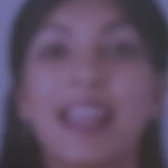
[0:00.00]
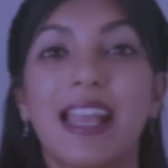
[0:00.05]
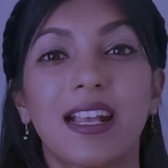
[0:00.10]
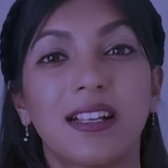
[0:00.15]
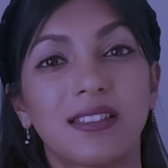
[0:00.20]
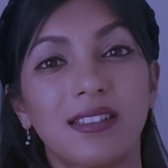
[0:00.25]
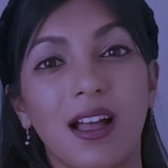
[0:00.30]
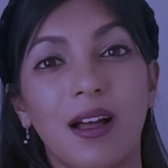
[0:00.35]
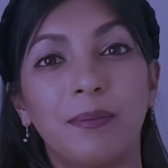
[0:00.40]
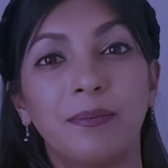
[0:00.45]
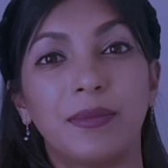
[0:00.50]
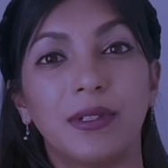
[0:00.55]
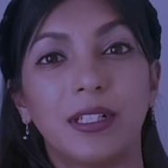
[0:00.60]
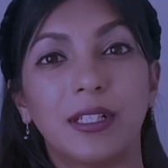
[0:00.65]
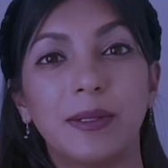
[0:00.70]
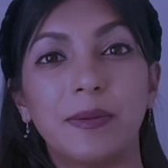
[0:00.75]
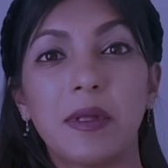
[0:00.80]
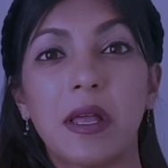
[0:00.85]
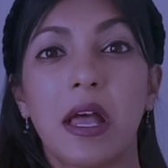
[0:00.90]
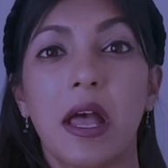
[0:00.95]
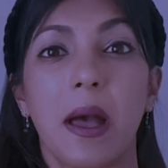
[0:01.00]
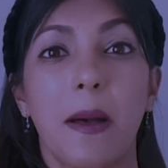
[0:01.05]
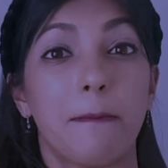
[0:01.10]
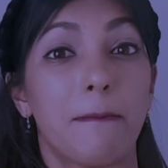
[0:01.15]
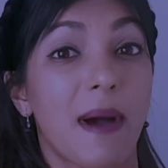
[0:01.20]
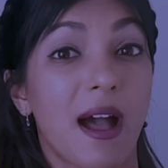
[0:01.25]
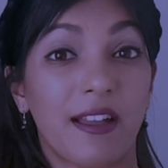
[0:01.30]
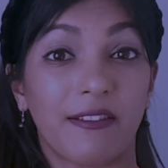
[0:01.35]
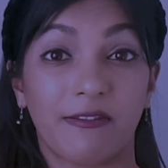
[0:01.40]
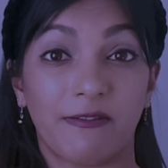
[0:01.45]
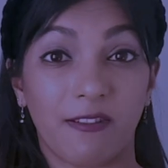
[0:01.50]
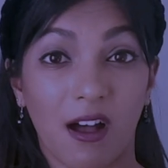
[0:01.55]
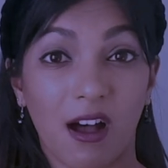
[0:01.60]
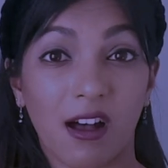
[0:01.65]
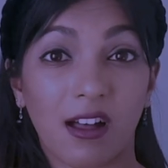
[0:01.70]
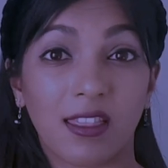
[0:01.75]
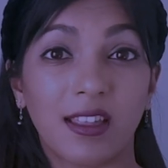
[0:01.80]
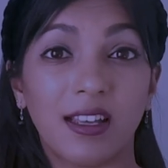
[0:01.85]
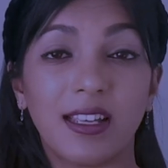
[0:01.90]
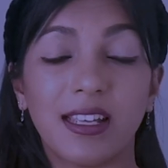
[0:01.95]
Example, my
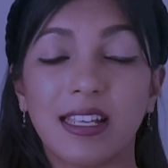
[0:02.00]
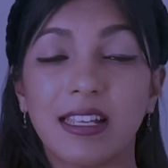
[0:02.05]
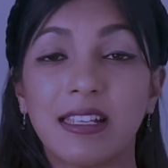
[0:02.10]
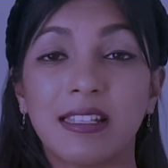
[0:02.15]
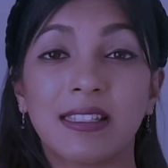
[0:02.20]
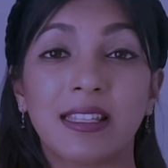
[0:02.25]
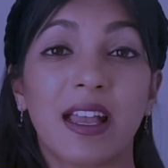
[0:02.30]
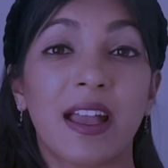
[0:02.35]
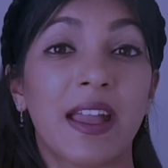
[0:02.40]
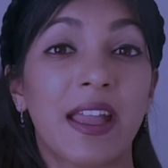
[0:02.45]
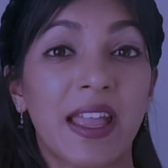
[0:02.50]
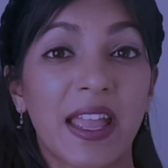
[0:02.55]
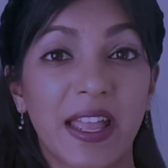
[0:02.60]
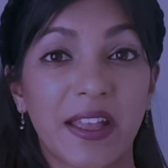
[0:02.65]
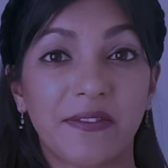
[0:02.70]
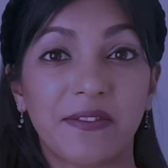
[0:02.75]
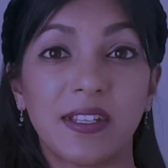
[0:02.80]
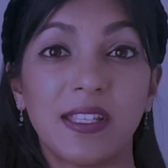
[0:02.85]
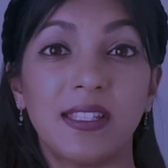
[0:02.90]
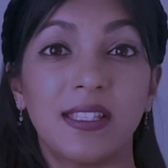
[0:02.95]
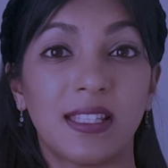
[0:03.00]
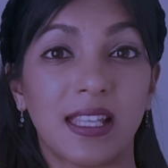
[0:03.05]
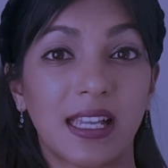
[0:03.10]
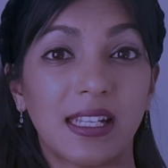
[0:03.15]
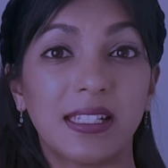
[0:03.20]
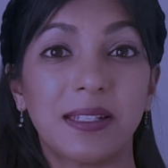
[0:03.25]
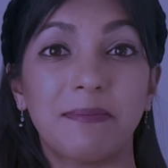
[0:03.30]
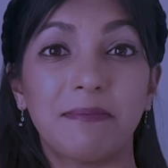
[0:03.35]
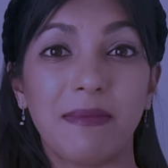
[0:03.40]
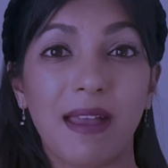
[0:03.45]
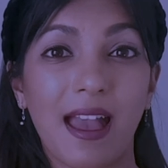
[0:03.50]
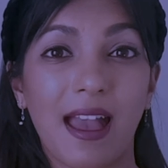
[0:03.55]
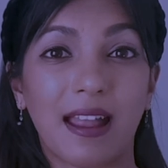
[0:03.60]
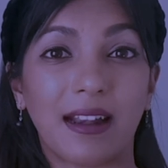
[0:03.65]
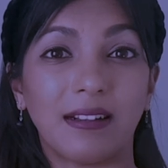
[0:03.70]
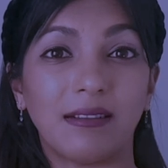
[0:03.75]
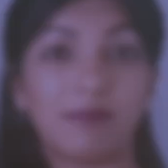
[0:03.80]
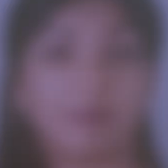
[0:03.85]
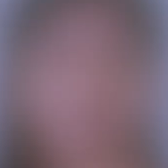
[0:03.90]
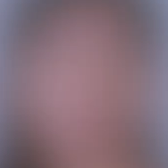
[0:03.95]
father is a heavy set
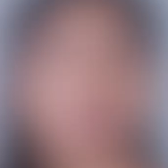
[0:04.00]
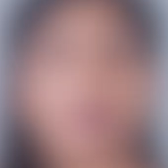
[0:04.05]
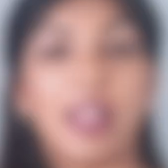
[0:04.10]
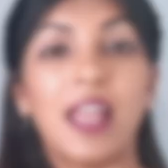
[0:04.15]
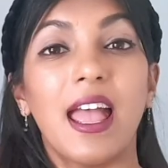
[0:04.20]
man.